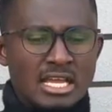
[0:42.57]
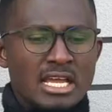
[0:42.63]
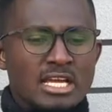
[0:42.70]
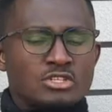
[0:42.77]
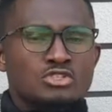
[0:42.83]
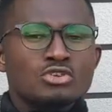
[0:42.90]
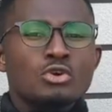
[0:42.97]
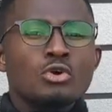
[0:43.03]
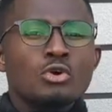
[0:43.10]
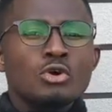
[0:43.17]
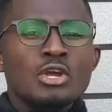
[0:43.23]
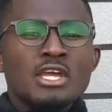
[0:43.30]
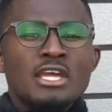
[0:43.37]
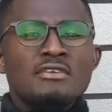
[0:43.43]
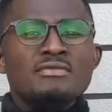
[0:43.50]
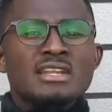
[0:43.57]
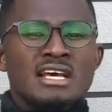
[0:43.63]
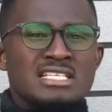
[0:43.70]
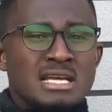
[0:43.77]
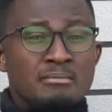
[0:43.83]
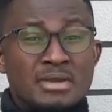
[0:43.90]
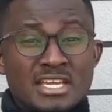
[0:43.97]
And so even
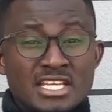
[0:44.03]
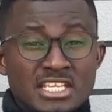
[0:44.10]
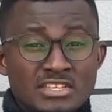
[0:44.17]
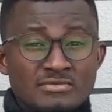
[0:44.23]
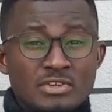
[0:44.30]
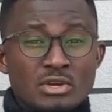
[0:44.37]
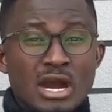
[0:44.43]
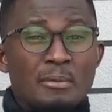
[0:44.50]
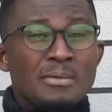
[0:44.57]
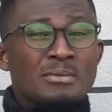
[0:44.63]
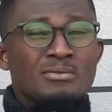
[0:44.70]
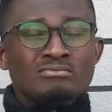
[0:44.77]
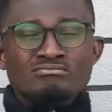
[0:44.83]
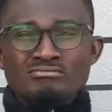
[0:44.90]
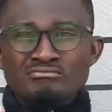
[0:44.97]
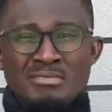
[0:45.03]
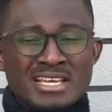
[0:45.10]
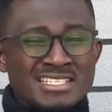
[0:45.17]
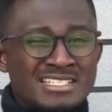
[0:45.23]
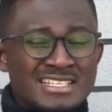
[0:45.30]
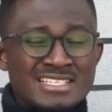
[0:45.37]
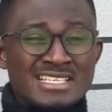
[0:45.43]
as I'm making this video, I'll be
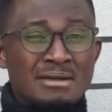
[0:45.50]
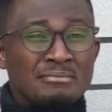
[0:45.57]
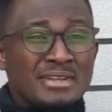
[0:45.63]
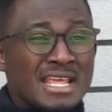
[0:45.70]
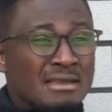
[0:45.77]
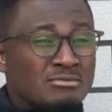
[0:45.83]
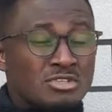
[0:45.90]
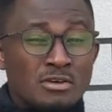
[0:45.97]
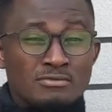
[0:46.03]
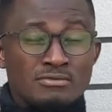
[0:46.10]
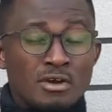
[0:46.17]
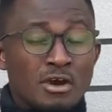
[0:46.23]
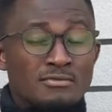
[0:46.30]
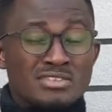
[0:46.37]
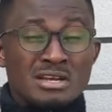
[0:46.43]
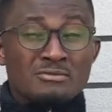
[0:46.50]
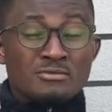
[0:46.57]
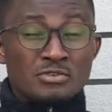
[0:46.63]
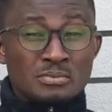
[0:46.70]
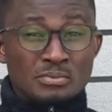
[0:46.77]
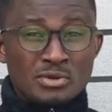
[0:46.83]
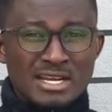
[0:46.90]
mentioning some names of some
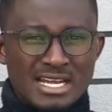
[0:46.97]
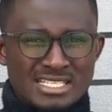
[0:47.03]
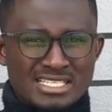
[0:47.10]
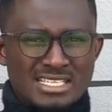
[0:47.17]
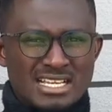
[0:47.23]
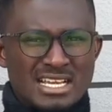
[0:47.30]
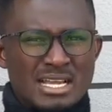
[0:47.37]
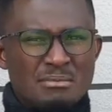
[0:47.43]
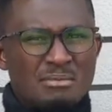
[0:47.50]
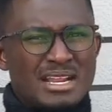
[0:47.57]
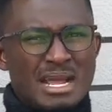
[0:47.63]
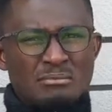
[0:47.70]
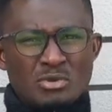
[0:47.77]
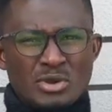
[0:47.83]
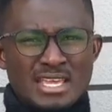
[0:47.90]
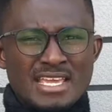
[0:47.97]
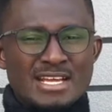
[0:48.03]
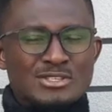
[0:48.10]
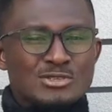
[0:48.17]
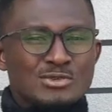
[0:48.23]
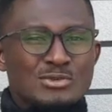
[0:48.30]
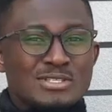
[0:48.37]
food products, but I'm not
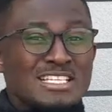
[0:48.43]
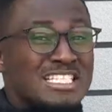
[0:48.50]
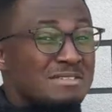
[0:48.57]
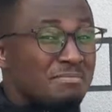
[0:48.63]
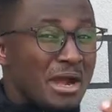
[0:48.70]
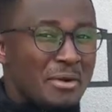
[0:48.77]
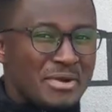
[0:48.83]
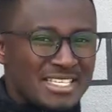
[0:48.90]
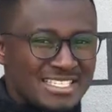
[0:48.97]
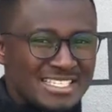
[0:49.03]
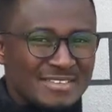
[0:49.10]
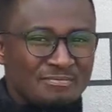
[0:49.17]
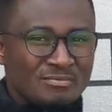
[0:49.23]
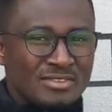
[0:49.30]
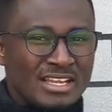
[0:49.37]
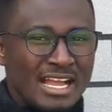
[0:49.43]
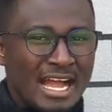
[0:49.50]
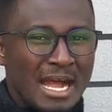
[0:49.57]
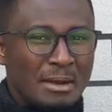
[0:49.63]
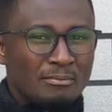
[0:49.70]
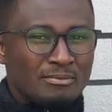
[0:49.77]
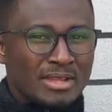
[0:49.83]
here to disparage
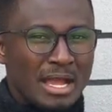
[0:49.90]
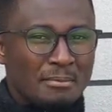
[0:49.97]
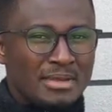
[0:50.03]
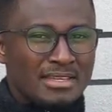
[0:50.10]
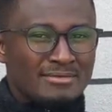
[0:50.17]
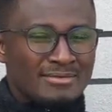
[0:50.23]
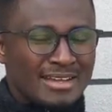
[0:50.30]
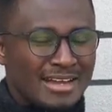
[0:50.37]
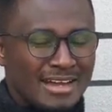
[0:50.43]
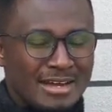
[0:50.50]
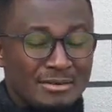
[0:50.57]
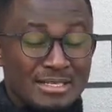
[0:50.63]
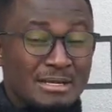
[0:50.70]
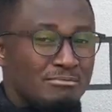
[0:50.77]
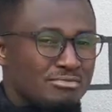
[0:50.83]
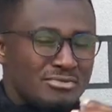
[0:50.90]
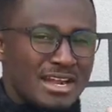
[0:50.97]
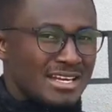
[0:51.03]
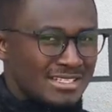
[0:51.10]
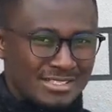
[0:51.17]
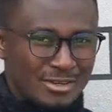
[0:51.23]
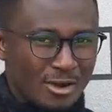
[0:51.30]
the
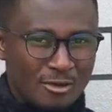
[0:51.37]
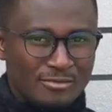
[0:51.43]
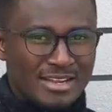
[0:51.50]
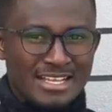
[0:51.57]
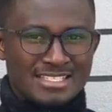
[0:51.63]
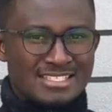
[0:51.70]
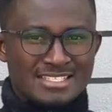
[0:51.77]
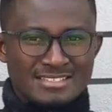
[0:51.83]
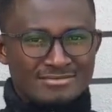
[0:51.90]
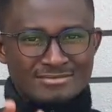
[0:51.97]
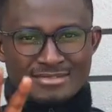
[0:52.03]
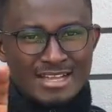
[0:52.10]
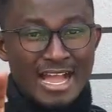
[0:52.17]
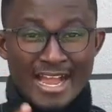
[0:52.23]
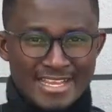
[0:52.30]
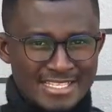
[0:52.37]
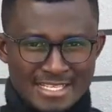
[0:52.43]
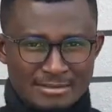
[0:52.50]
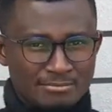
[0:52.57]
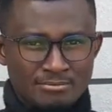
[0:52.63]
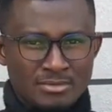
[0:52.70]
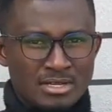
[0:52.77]
brand of that
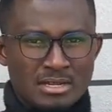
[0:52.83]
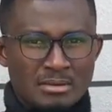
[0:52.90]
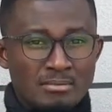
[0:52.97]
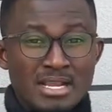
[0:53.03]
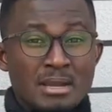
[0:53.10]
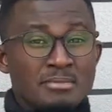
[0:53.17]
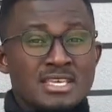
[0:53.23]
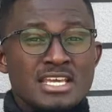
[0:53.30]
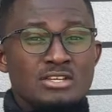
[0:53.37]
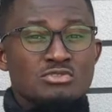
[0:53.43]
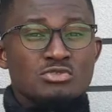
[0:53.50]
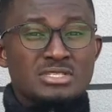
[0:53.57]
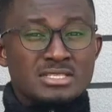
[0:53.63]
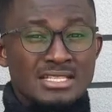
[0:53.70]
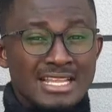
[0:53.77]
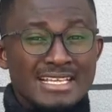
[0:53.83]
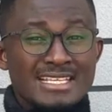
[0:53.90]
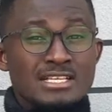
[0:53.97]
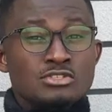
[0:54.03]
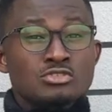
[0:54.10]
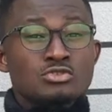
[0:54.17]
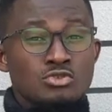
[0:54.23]
item, but I'm here to let
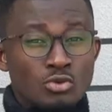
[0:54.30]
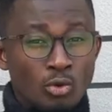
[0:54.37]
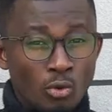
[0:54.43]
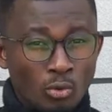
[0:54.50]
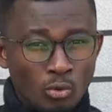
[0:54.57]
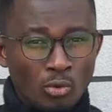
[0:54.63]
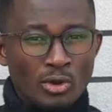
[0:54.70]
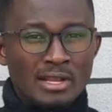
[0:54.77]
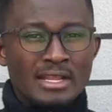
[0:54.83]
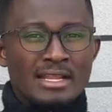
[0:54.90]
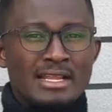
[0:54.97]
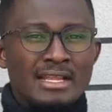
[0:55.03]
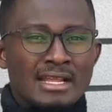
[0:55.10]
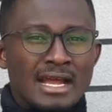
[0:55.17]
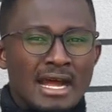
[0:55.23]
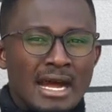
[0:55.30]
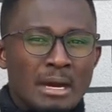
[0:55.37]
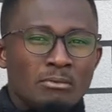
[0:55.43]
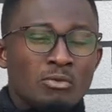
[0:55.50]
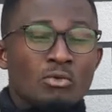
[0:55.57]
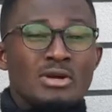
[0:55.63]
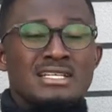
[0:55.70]
us know
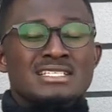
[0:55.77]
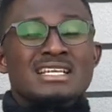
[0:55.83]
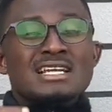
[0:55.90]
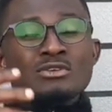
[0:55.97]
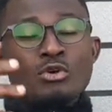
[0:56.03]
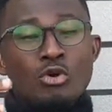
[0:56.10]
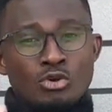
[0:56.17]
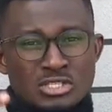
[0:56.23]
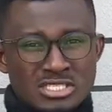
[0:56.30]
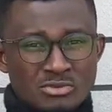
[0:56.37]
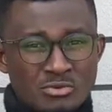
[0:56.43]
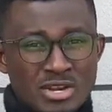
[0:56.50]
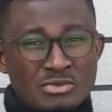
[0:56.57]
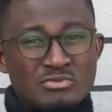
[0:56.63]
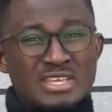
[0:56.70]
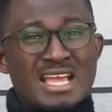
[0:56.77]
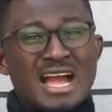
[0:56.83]
what it can cause when